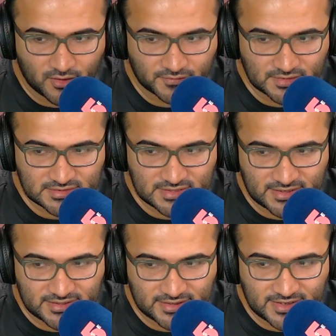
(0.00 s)
of the
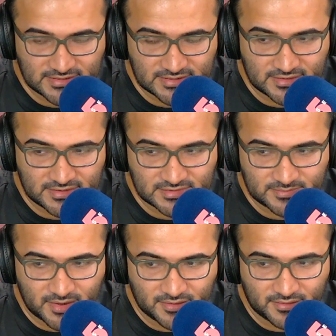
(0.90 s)
Senate later this
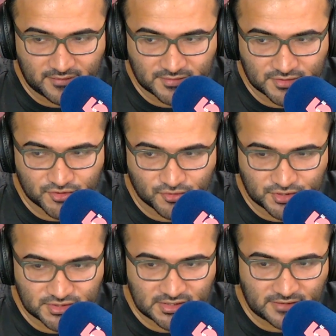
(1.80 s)
month after
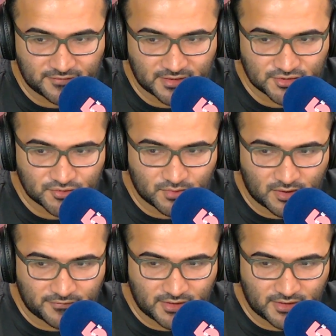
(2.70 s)
Georgia certifies two runoff